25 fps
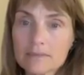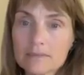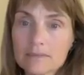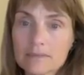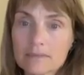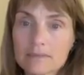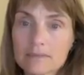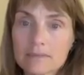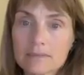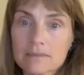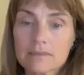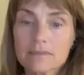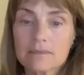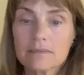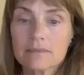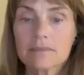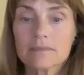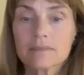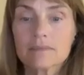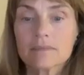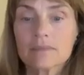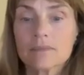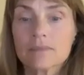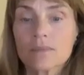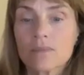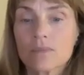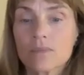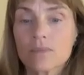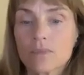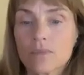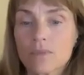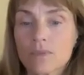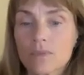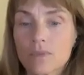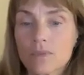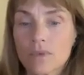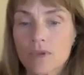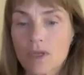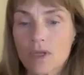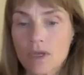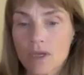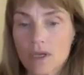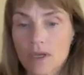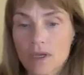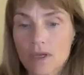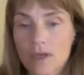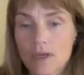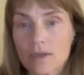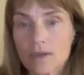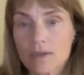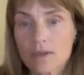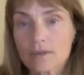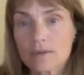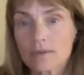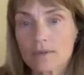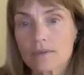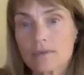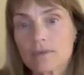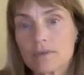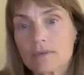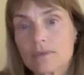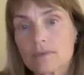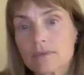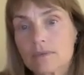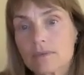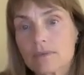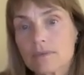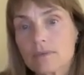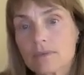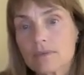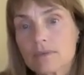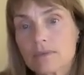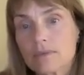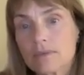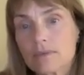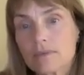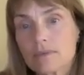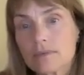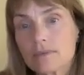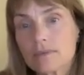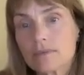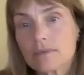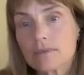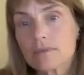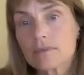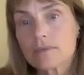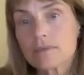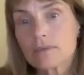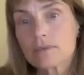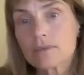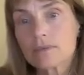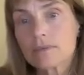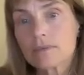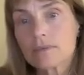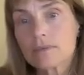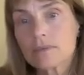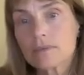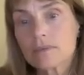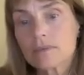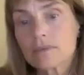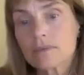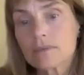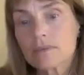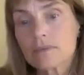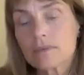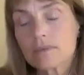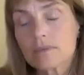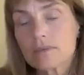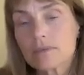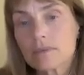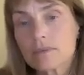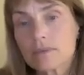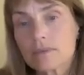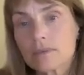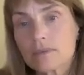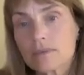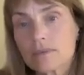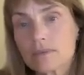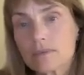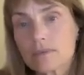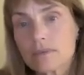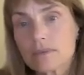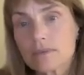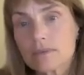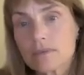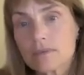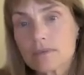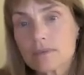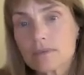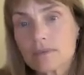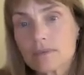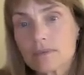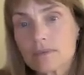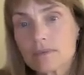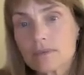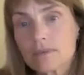The person shown says nothing.